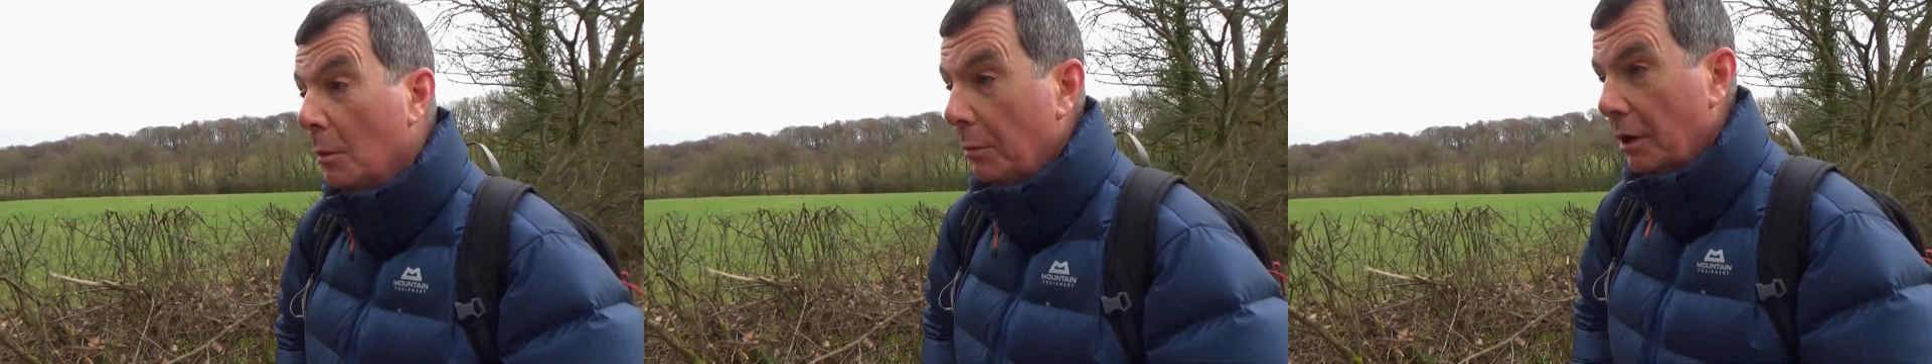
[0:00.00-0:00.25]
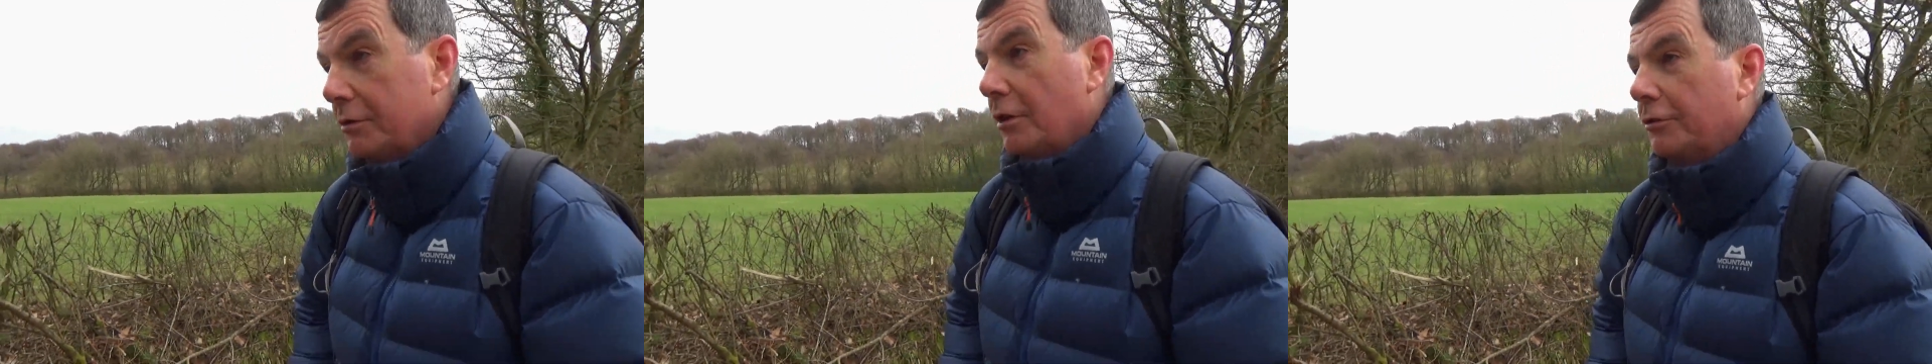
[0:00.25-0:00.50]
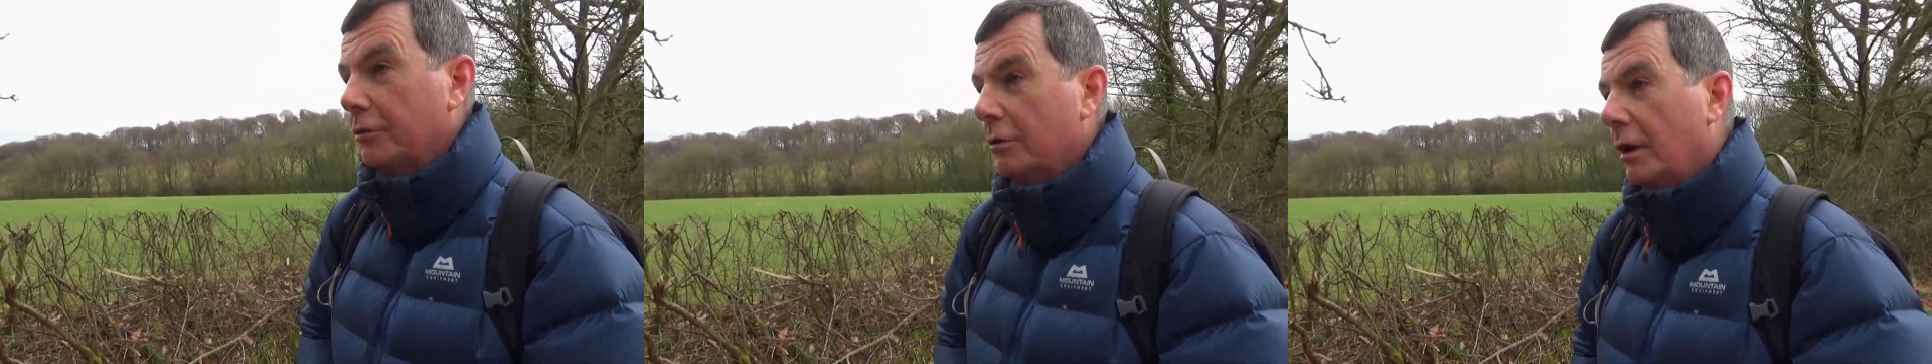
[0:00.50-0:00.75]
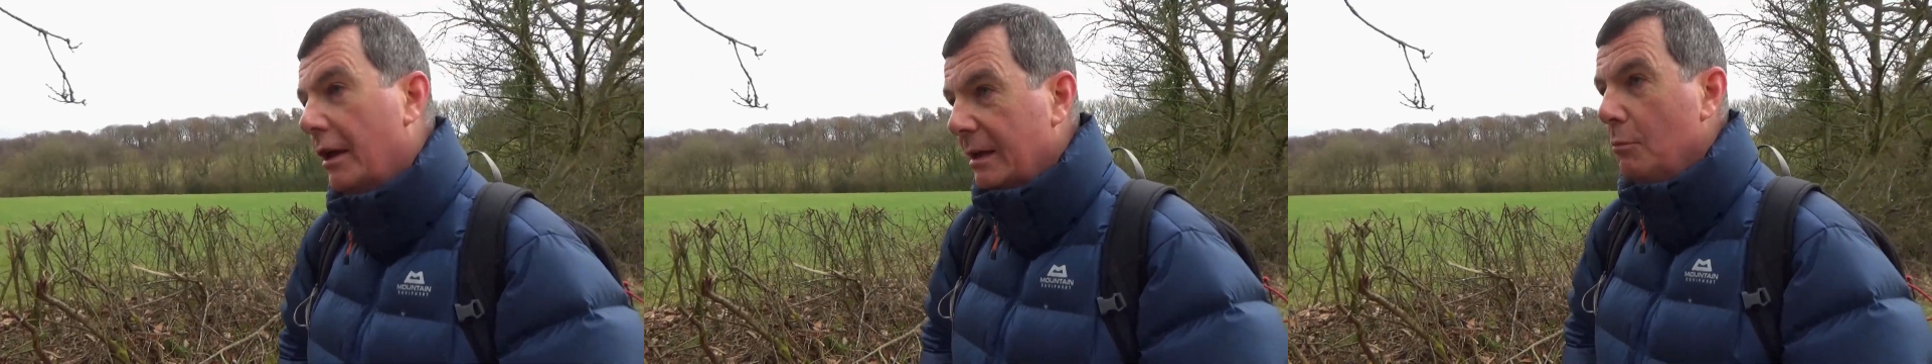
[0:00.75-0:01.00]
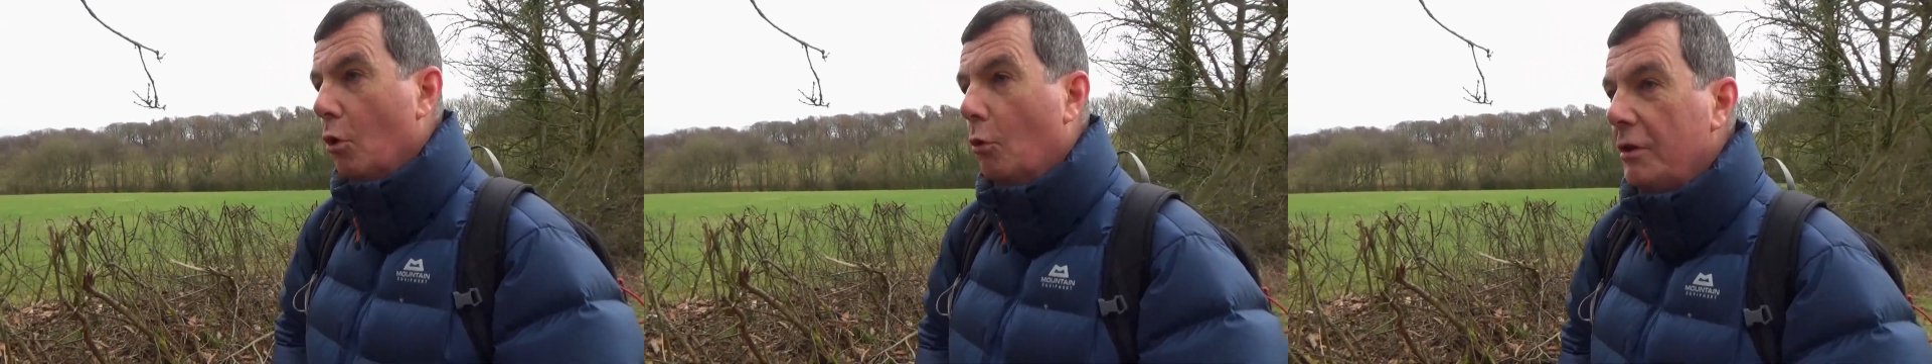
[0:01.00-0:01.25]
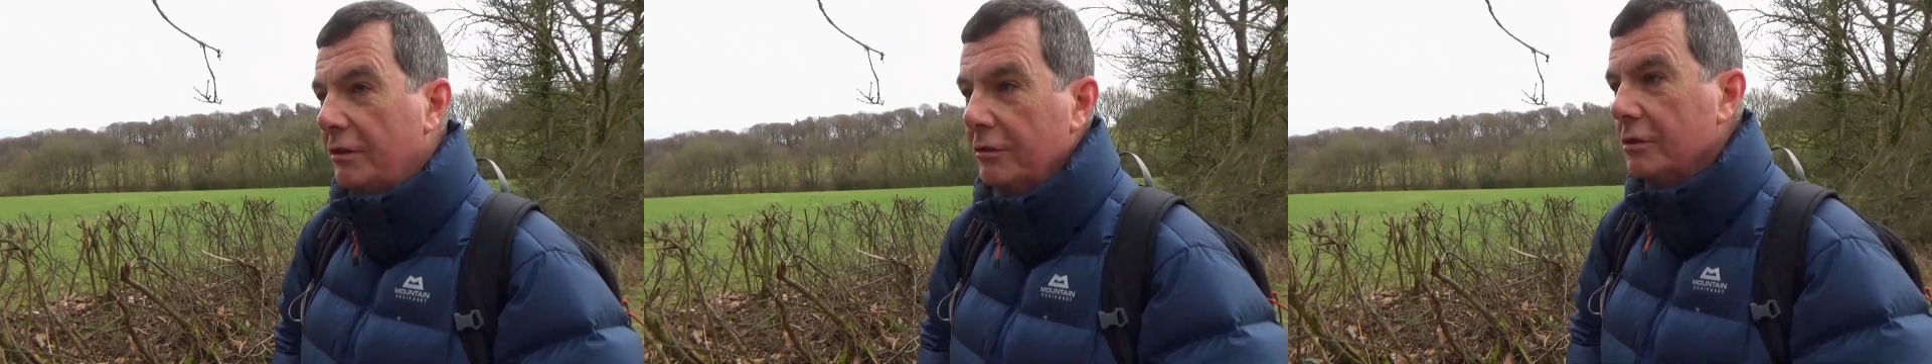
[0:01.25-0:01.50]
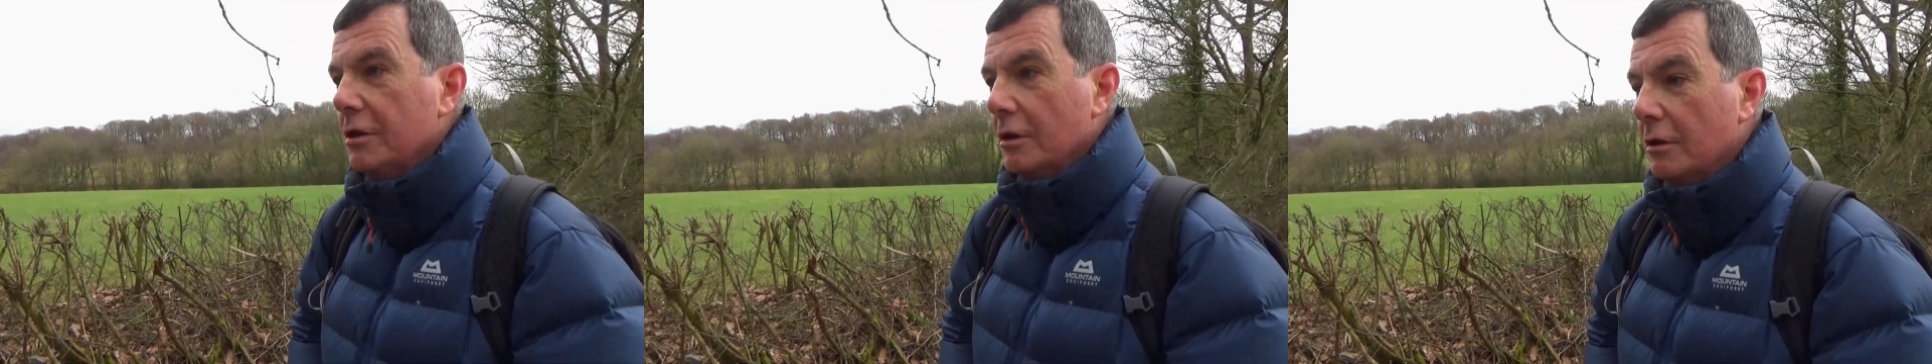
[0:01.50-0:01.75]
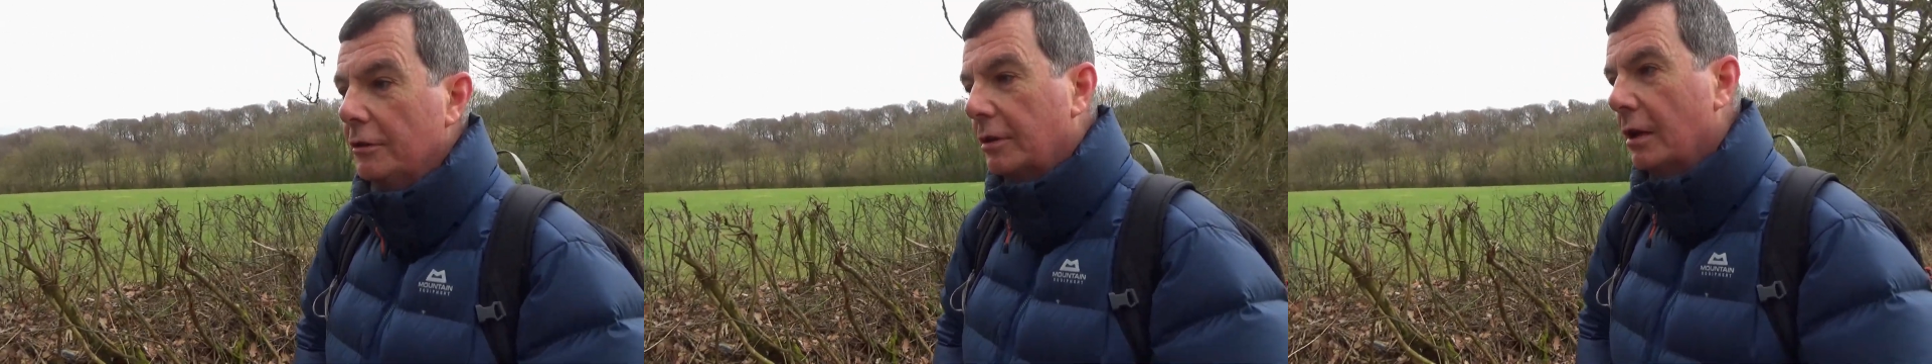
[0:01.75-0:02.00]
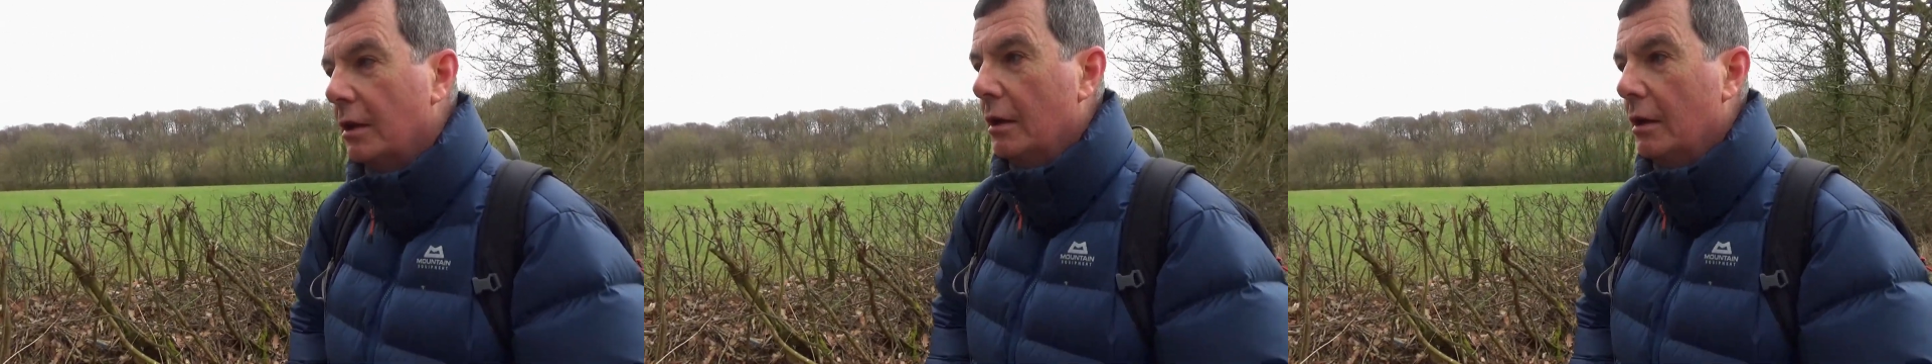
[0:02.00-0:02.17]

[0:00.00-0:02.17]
But just sort of like in more recent years,